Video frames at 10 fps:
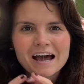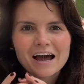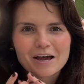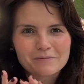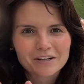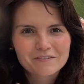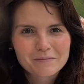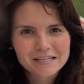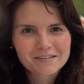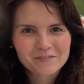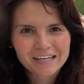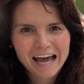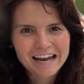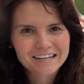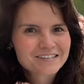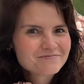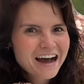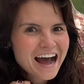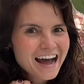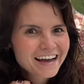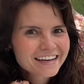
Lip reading: I hope you have an amazing weekend. Bye.